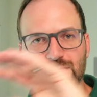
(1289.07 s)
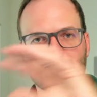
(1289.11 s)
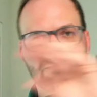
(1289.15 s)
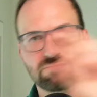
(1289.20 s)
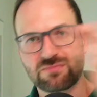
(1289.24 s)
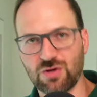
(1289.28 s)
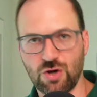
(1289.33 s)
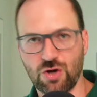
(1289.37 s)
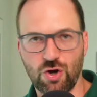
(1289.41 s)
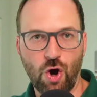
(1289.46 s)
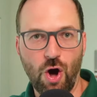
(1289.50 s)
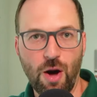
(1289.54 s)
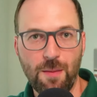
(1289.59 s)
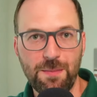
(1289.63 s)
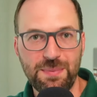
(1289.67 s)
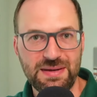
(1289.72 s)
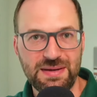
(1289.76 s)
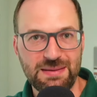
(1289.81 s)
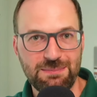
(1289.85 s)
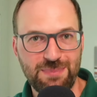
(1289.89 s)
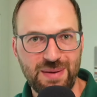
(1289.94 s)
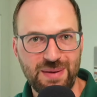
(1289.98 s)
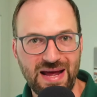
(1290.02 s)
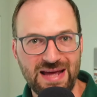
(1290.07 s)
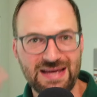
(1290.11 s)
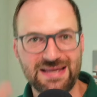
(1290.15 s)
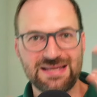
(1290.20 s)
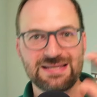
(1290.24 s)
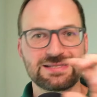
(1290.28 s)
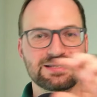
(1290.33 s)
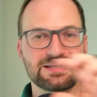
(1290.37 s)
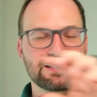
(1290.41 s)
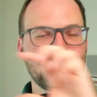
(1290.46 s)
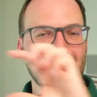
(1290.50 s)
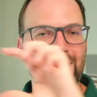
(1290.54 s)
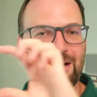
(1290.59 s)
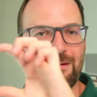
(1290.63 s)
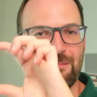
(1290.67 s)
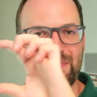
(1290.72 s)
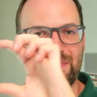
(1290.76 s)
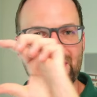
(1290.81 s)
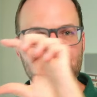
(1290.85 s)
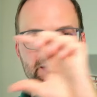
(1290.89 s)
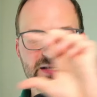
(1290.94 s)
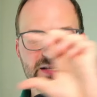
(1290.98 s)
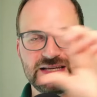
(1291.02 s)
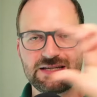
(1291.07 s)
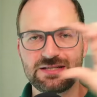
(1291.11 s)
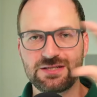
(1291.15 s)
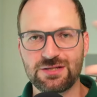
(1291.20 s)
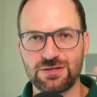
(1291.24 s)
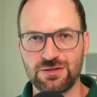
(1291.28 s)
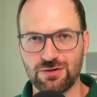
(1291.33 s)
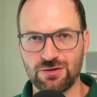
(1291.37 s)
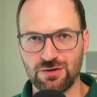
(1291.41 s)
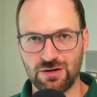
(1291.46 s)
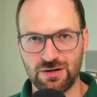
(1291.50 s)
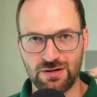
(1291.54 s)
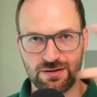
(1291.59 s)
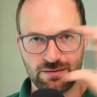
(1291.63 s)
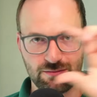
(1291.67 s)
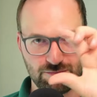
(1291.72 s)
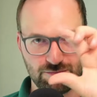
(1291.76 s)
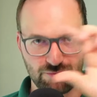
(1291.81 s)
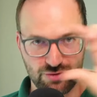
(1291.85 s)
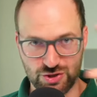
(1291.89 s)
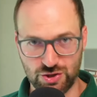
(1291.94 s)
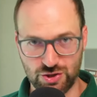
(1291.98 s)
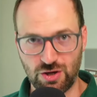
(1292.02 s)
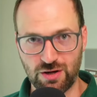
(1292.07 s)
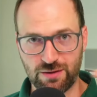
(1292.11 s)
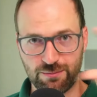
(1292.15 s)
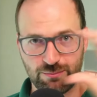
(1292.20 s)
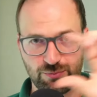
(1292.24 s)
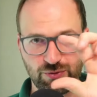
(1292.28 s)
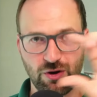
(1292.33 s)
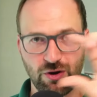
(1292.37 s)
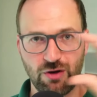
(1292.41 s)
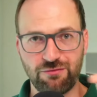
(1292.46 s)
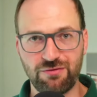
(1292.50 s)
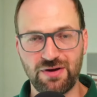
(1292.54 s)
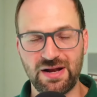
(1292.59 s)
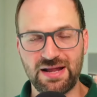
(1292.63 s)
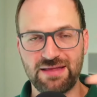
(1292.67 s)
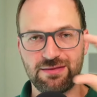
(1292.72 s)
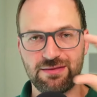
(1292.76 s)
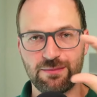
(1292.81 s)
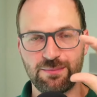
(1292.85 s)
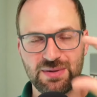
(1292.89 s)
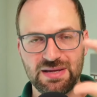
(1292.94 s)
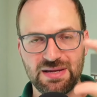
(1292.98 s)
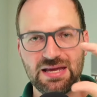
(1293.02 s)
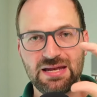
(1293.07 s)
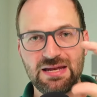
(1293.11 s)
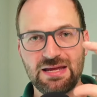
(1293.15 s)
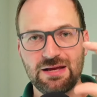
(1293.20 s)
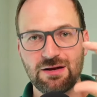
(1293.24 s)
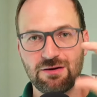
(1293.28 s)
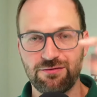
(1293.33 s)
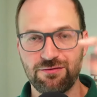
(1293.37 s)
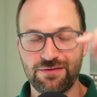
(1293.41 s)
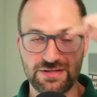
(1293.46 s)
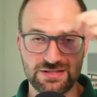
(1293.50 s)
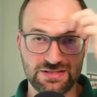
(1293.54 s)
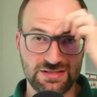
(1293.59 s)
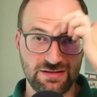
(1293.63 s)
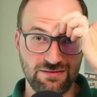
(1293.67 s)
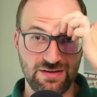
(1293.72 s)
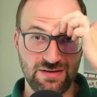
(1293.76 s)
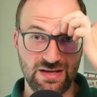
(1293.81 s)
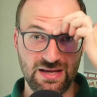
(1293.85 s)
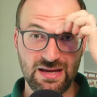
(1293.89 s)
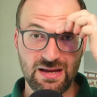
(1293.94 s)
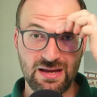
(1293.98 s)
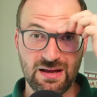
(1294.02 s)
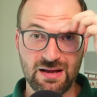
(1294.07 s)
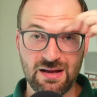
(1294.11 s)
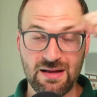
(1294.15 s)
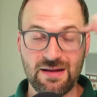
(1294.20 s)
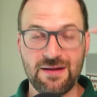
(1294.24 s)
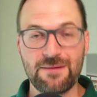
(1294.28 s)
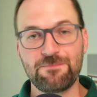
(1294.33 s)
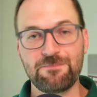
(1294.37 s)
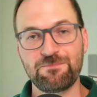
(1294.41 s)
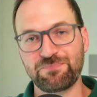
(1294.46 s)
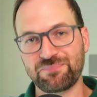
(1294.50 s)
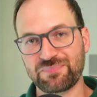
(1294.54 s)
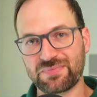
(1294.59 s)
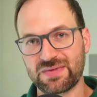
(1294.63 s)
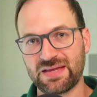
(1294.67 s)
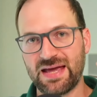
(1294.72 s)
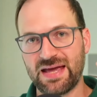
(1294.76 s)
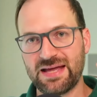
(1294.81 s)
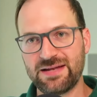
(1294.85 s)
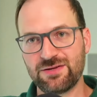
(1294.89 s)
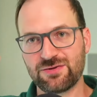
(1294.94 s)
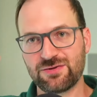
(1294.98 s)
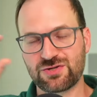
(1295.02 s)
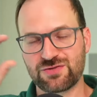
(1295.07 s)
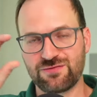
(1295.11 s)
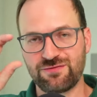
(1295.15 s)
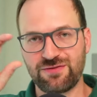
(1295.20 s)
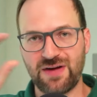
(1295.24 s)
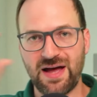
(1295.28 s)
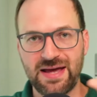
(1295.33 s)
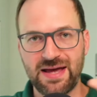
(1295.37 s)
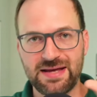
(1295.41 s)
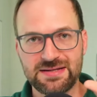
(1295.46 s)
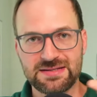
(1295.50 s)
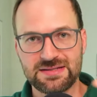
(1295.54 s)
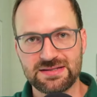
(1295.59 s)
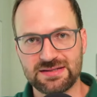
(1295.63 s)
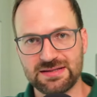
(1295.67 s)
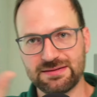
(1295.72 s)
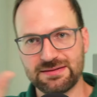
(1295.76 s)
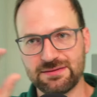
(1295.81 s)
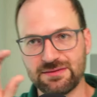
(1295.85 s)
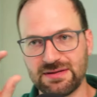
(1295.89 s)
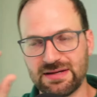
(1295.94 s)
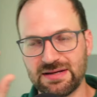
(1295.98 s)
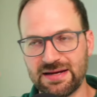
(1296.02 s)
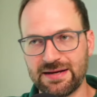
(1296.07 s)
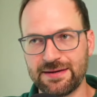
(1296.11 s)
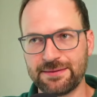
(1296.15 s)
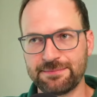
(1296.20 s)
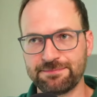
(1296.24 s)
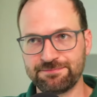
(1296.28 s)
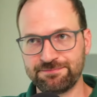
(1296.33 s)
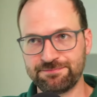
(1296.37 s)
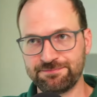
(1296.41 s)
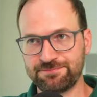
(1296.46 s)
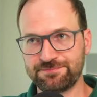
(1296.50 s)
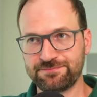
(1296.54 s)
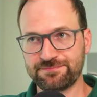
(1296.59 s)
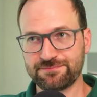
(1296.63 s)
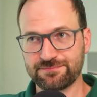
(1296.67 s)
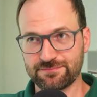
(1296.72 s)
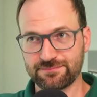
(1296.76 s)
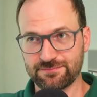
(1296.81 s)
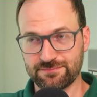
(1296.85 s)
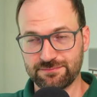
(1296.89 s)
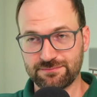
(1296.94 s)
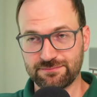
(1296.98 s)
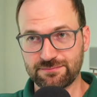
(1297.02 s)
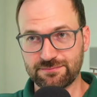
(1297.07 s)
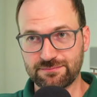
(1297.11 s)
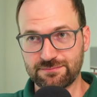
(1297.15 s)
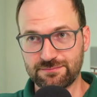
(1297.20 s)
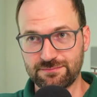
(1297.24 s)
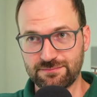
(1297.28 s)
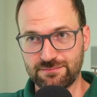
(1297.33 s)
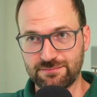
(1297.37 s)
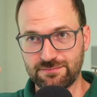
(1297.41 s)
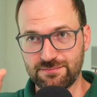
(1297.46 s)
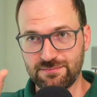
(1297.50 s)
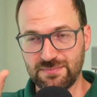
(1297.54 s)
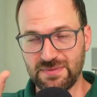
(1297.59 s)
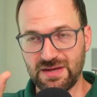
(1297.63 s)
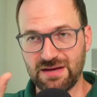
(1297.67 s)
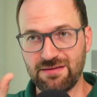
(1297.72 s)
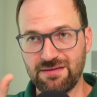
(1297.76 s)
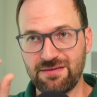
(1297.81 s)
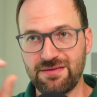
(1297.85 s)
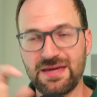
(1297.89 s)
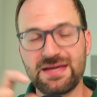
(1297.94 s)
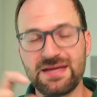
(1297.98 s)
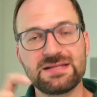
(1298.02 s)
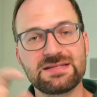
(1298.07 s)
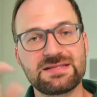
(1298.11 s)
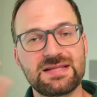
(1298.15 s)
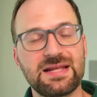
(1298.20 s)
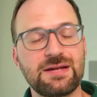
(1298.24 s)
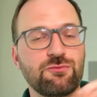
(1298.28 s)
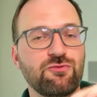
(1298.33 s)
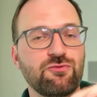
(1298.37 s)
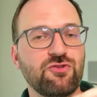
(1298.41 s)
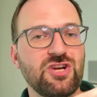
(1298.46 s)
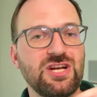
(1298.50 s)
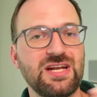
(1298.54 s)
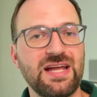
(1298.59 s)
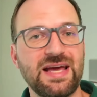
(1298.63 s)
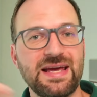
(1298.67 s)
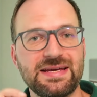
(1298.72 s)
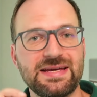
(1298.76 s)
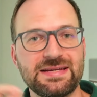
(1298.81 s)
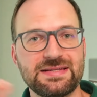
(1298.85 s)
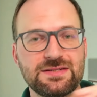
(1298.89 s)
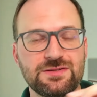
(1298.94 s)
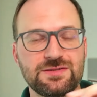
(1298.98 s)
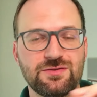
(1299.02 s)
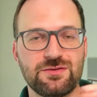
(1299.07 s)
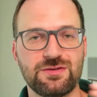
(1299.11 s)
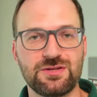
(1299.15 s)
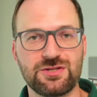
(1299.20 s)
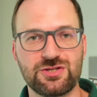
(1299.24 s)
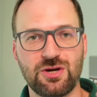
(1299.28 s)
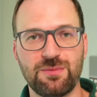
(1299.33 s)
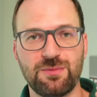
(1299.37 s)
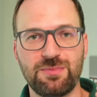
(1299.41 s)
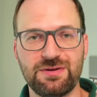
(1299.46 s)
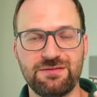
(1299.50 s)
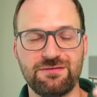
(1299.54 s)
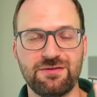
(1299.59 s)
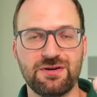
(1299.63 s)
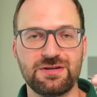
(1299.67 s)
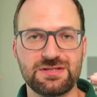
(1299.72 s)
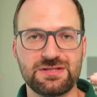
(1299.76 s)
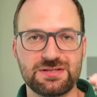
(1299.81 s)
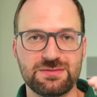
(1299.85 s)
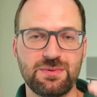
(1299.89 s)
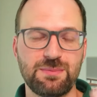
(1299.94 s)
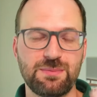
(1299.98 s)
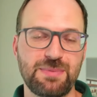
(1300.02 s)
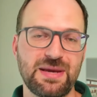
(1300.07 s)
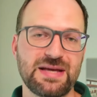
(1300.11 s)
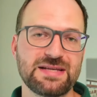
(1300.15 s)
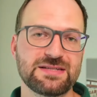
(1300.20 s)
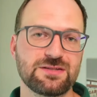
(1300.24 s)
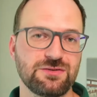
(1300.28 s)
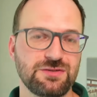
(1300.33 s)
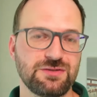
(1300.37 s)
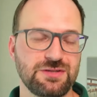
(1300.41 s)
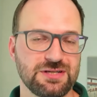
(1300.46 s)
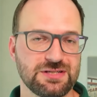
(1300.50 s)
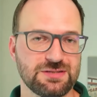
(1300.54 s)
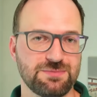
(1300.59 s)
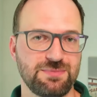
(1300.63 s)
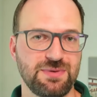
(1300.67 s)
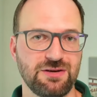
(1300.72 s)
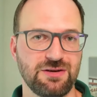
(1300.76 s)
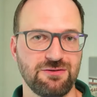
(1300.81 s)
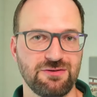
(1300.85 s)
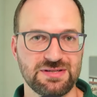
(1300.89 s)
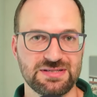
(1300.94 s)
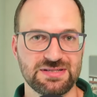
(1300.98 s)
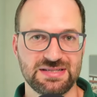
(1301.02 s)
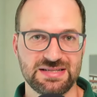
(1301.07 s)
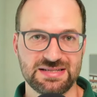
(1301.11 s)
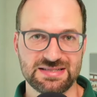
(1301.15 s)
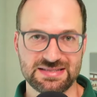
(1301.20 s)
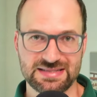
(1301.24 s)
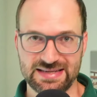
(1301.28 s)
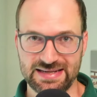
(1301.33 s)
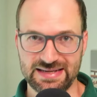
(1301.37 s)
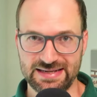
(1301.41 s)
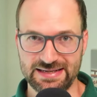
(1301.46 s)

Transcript: copy paste this into your short profile at the beginning of the CV, and you find um, things that relate to the job advertisement based on your experience and skill.